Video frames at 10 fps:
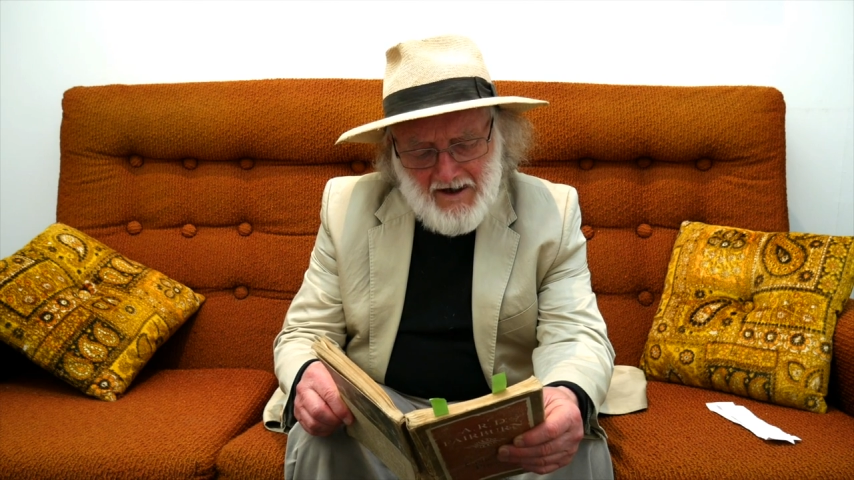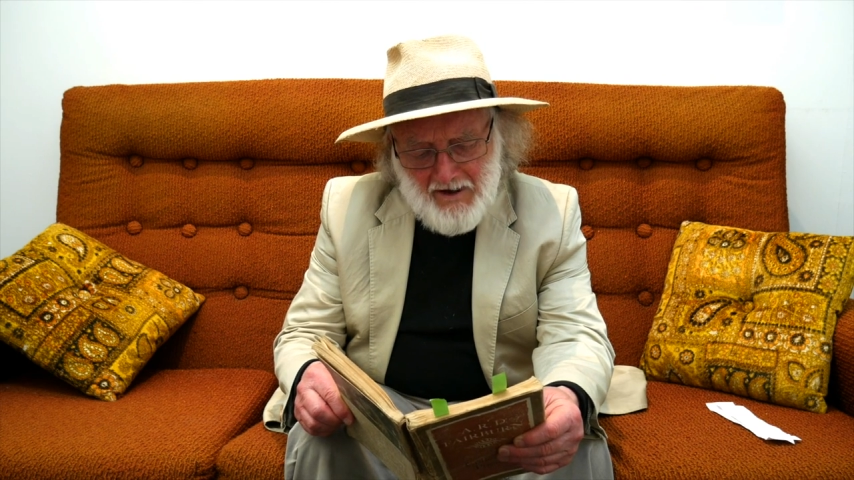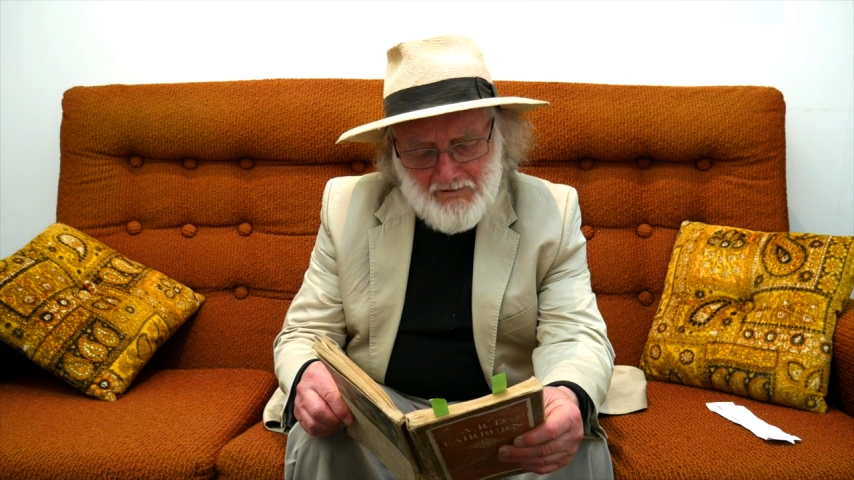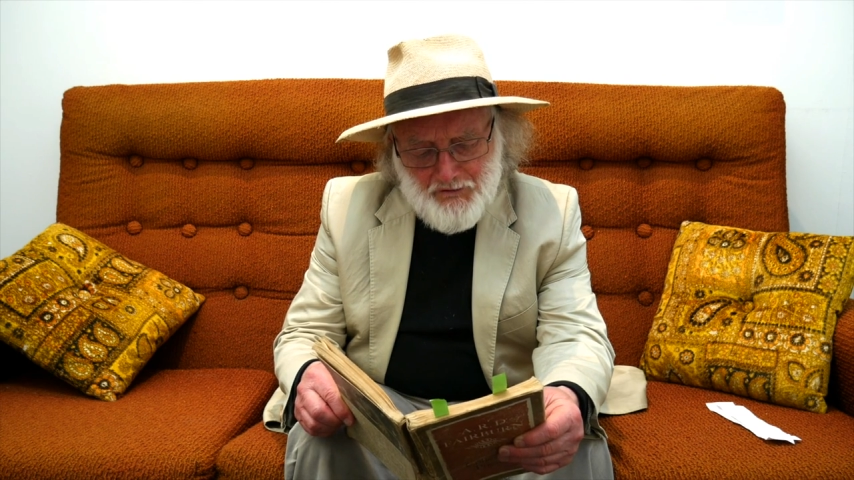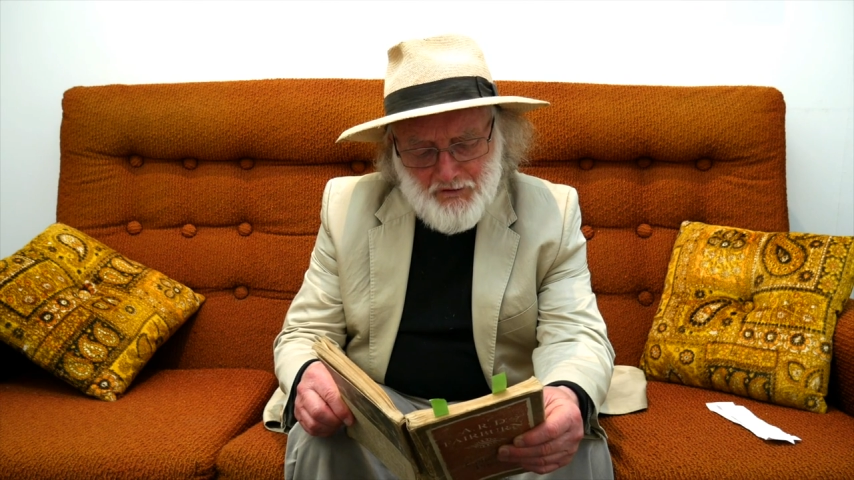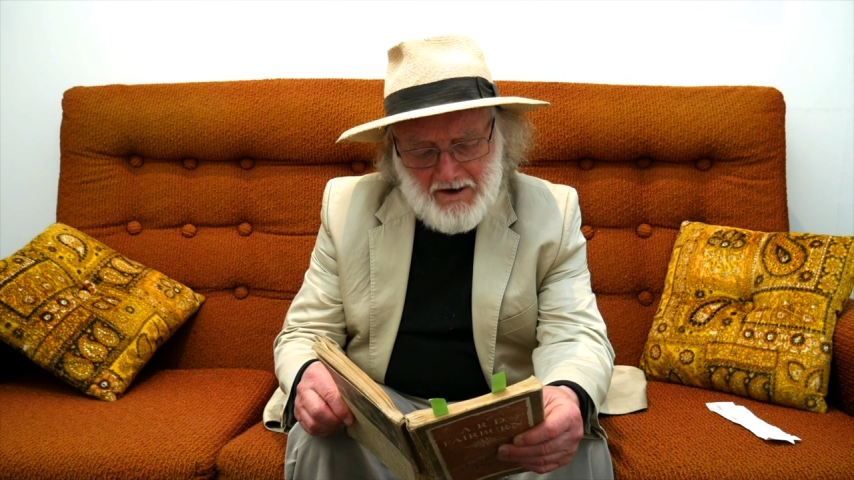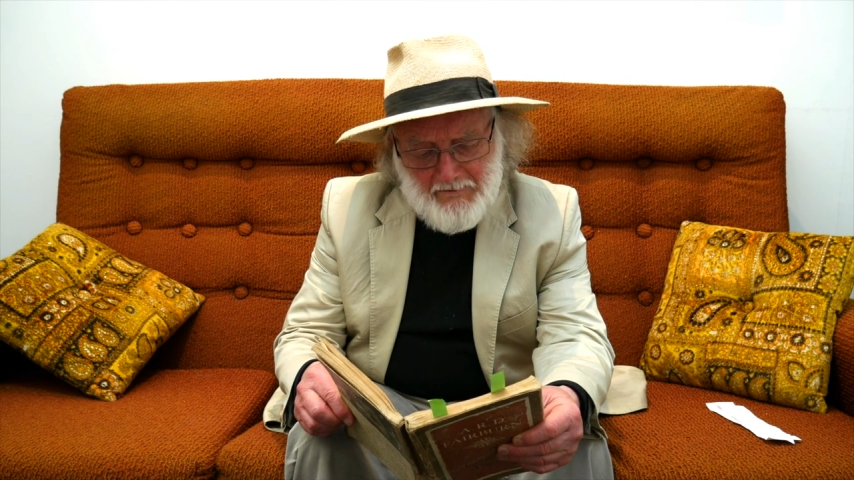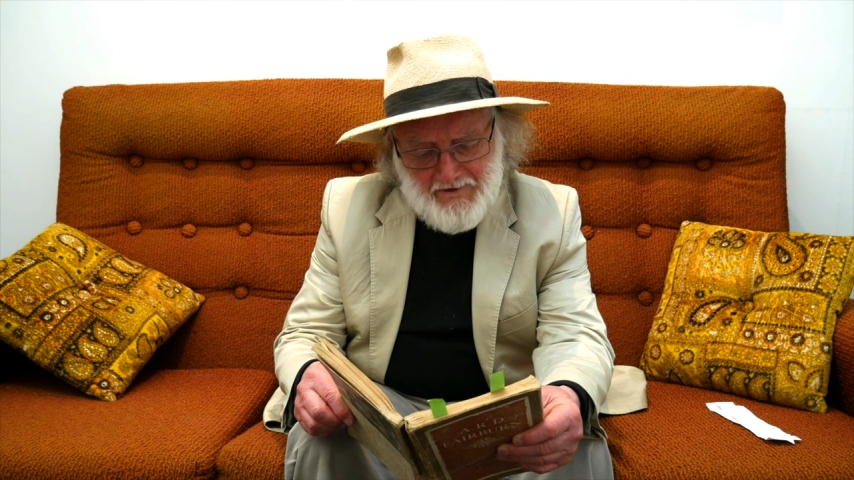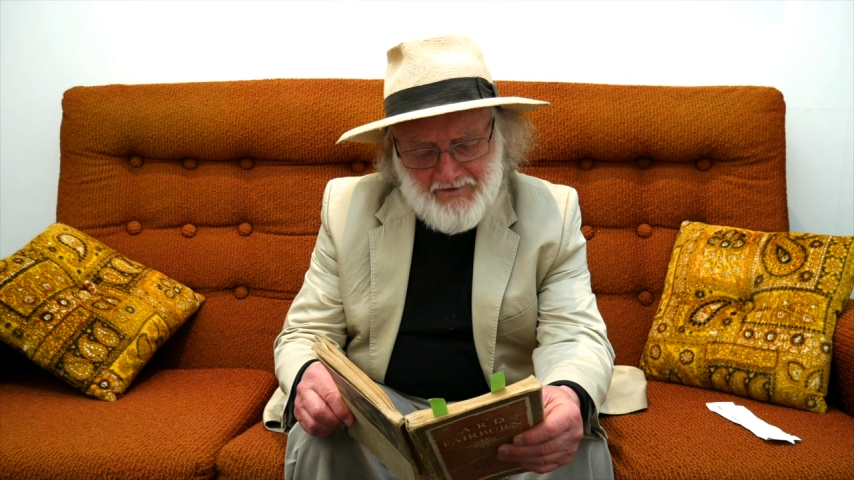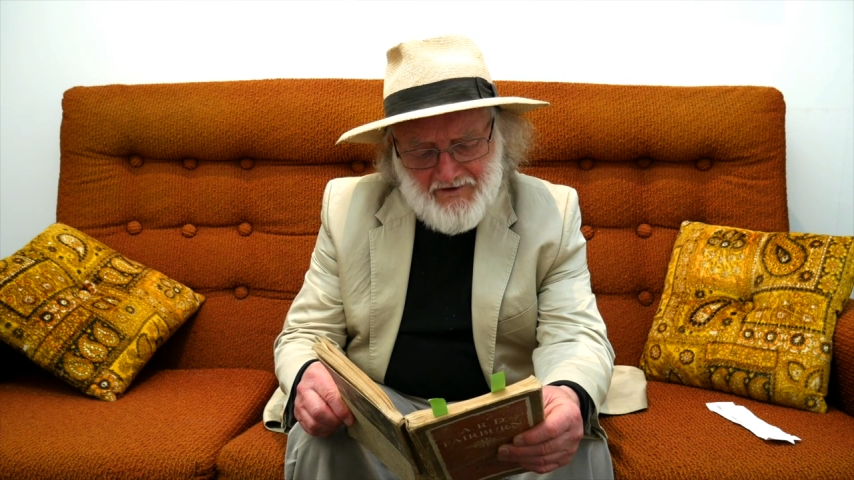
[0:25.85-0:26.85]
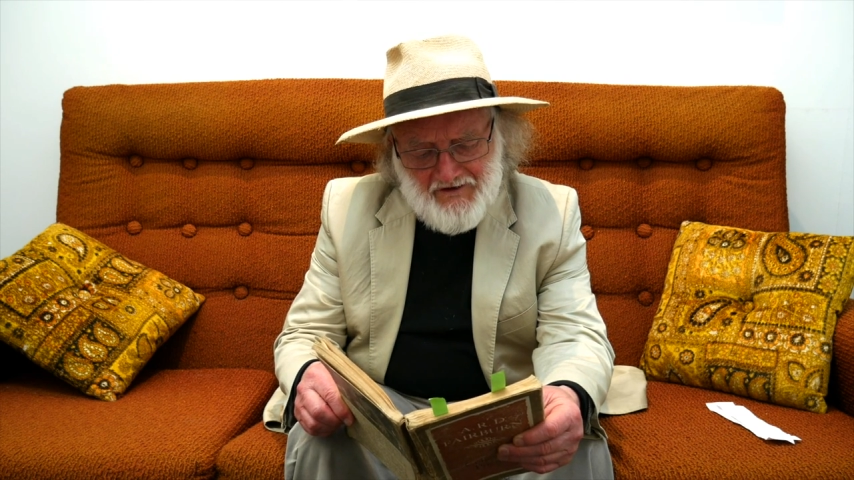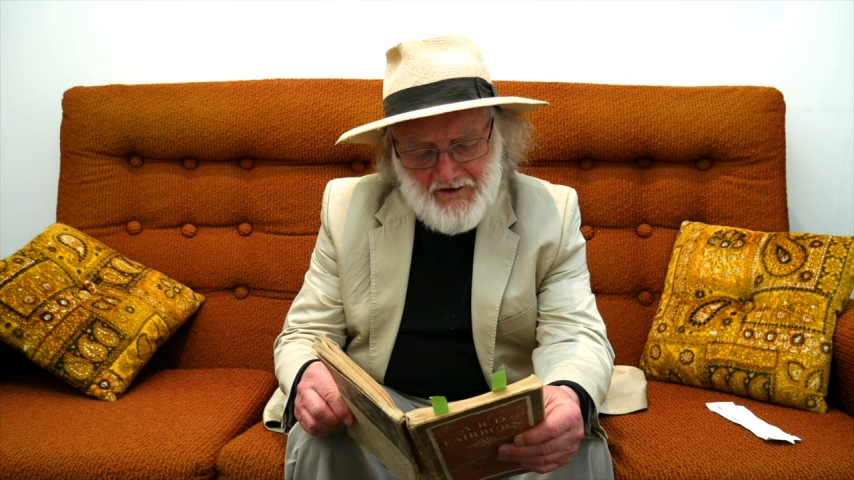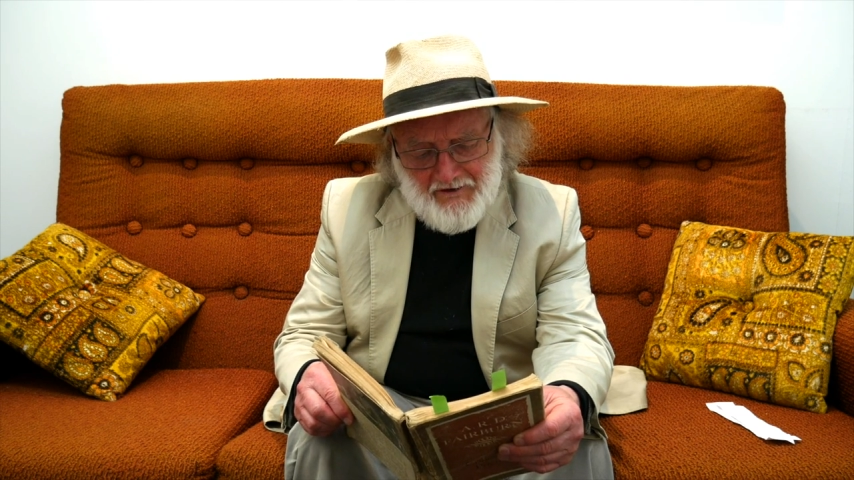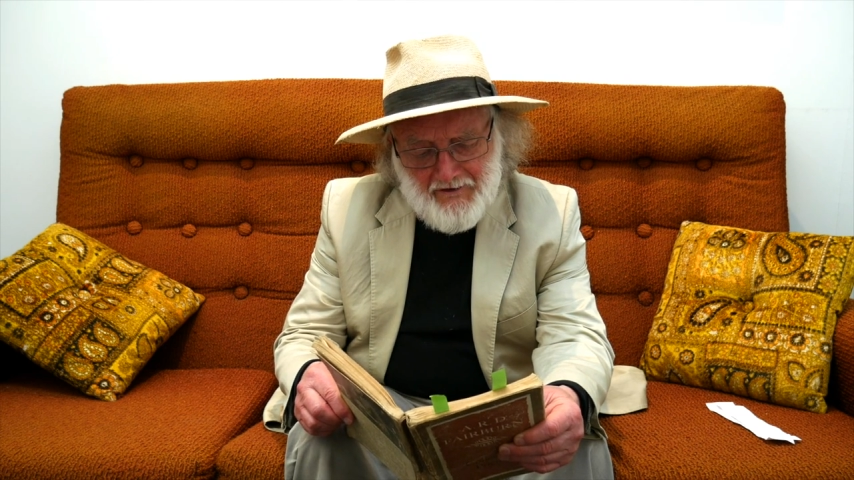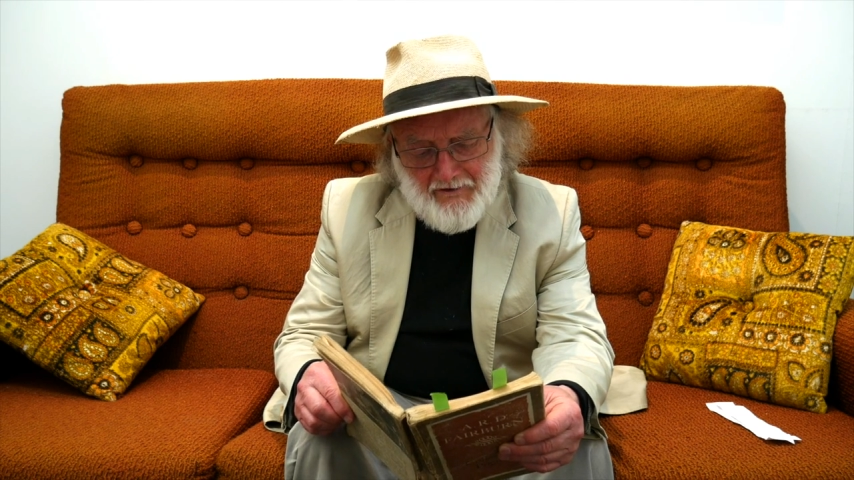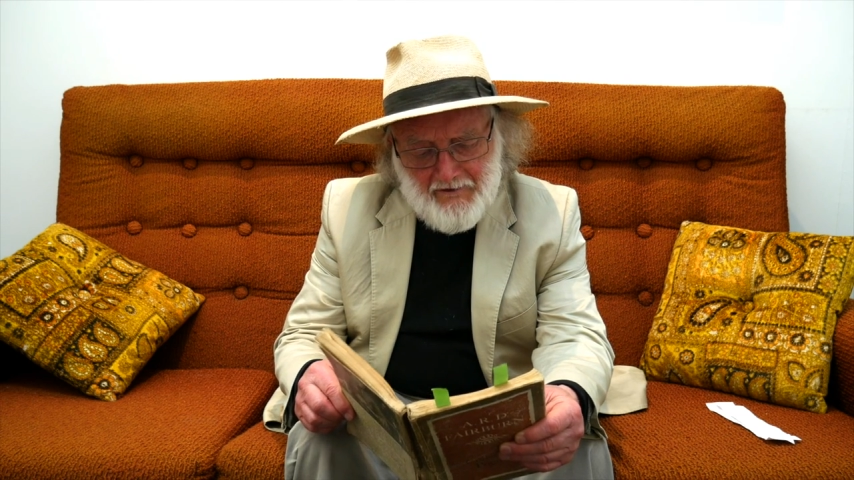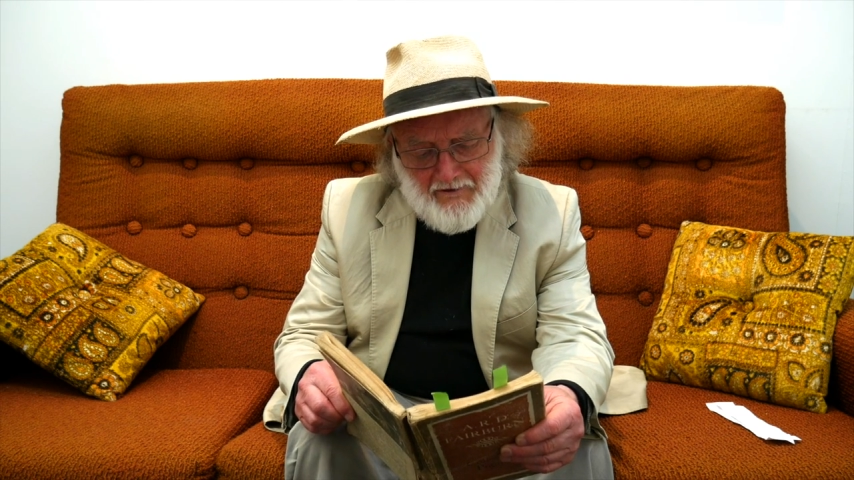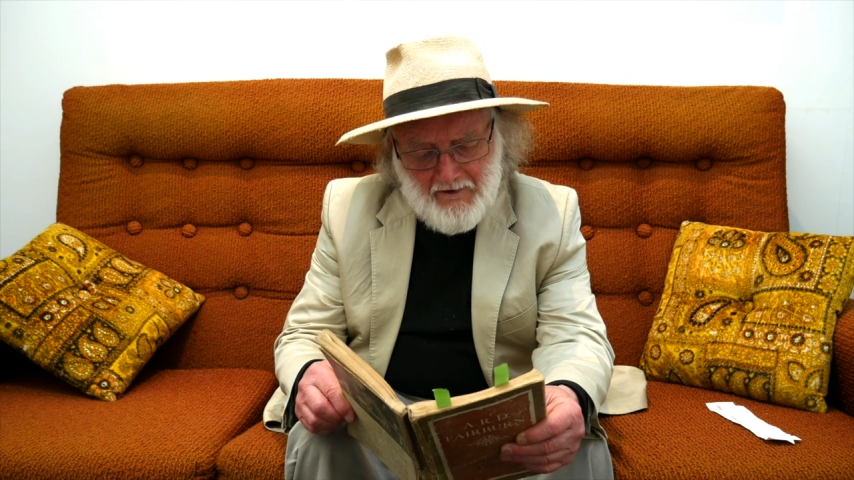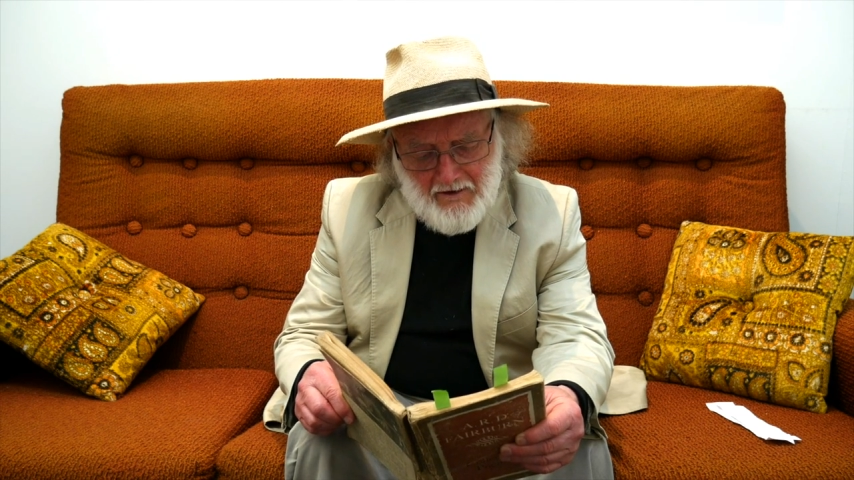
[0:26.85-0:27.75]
our dreams of sin,